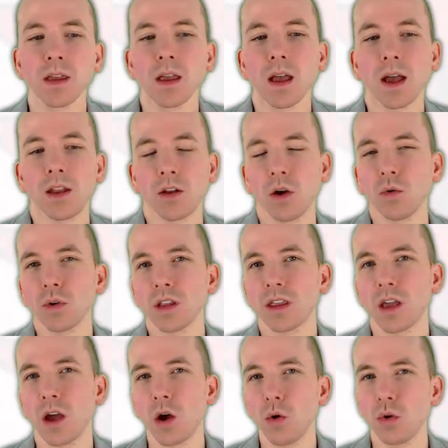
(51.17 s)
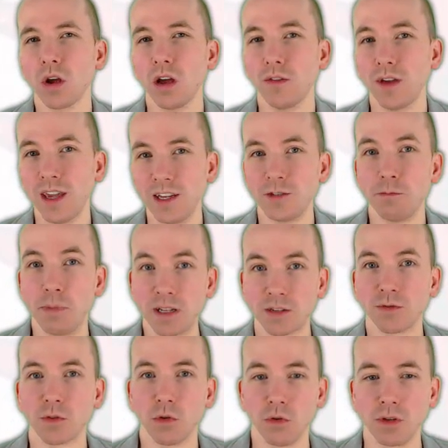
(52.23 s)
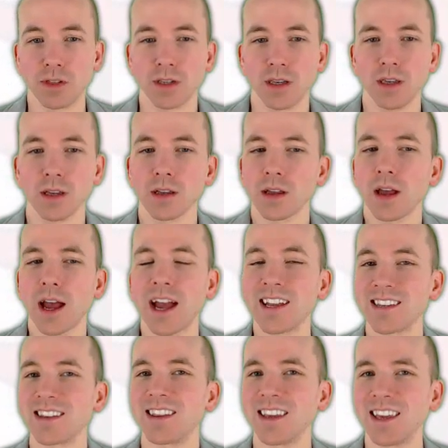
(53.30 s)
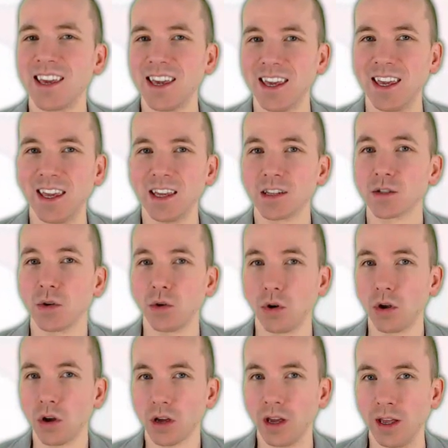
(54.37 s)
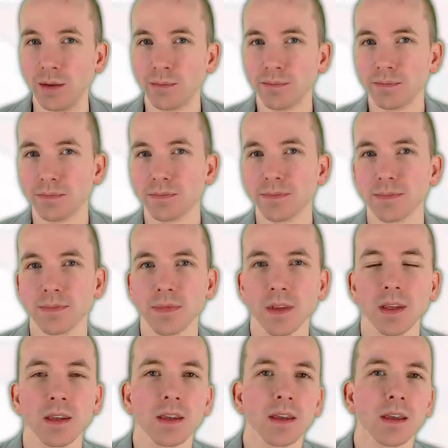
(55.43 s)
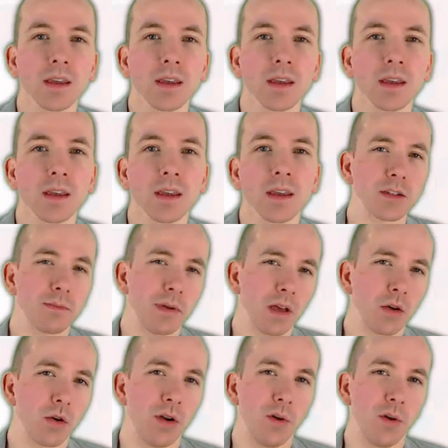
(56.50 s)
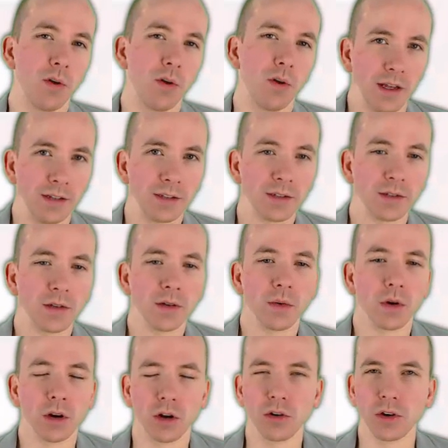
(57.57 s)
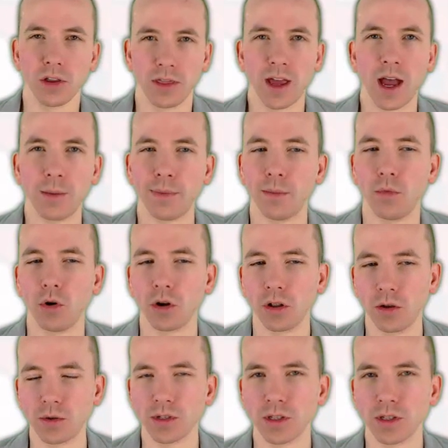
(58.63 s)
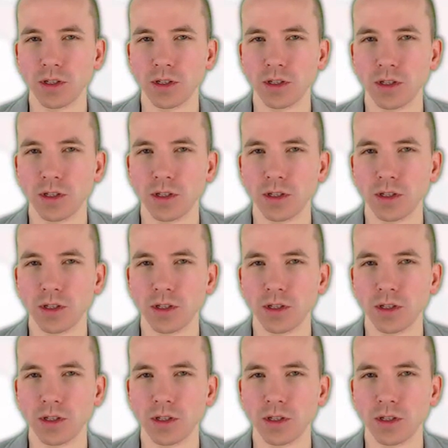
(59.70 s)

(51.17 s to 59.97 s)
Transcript: and only the owner of each bit of currency has the key to unlock it. And when we get to Bitcoin wallets, we're going to look at that a bit more closely.